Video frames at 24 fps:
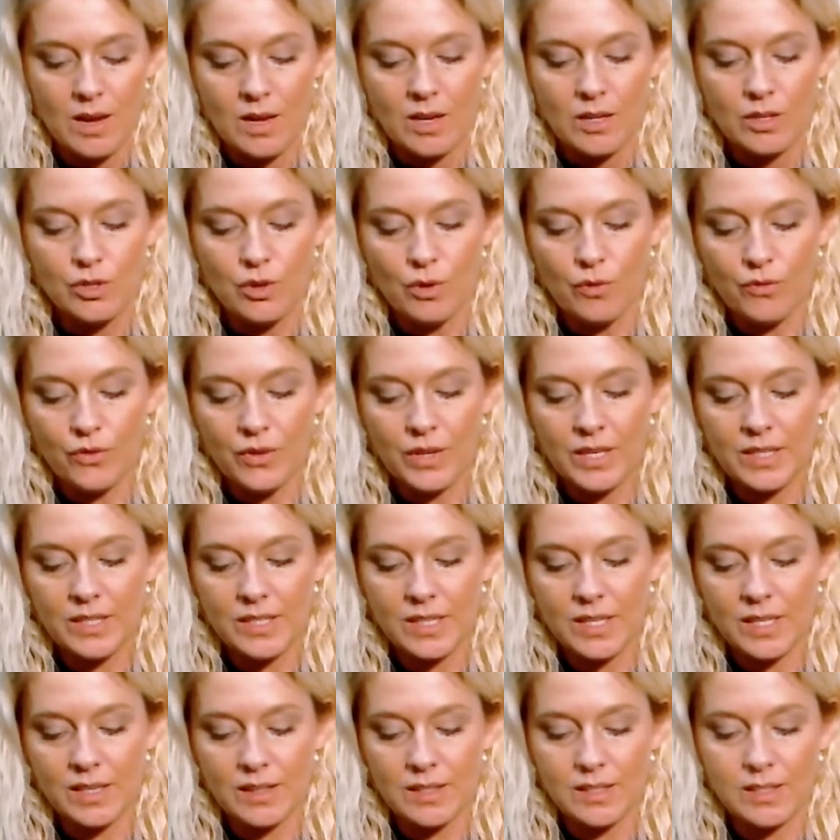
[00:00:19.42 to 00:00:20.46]
Don't forget to
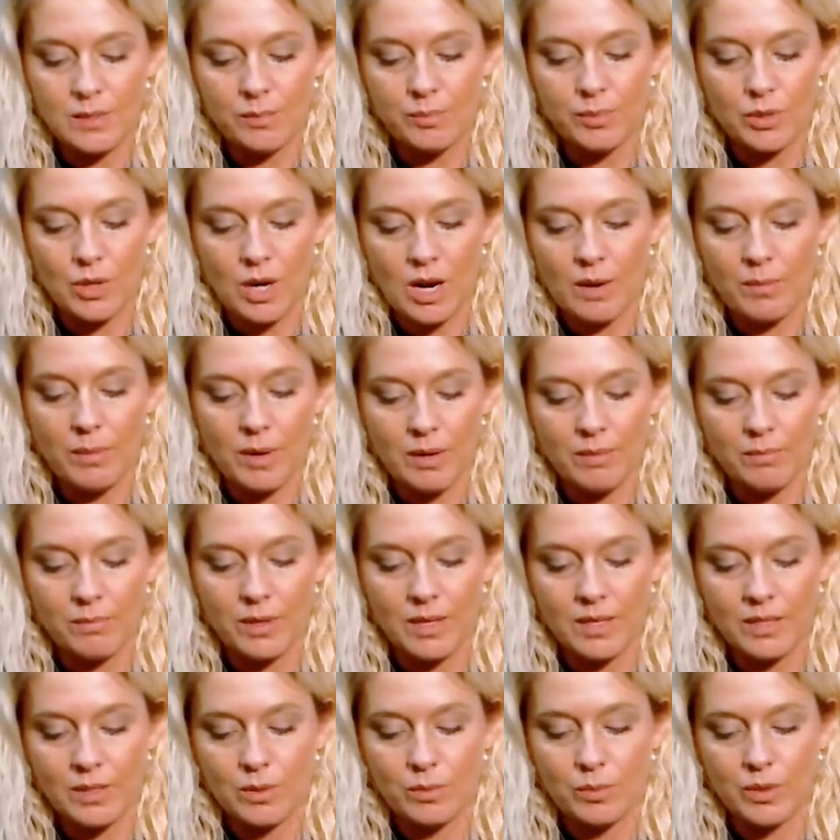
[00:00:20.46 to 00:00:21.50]
hit the subscribe button
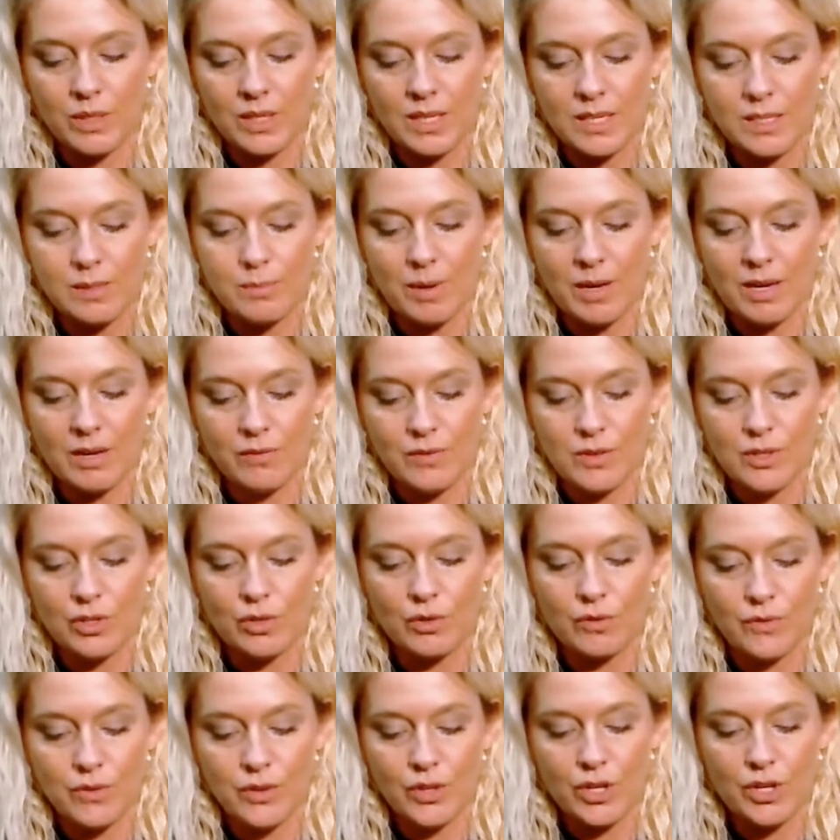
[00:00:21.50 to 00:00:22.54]
because it really is beneficial
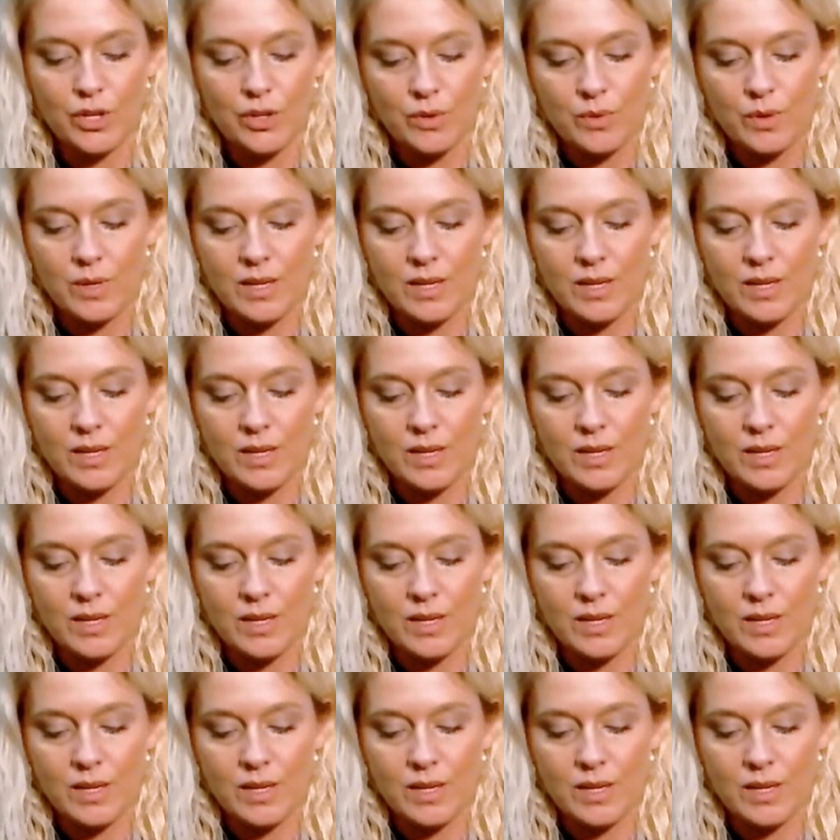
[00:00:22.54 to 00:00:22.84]
for you.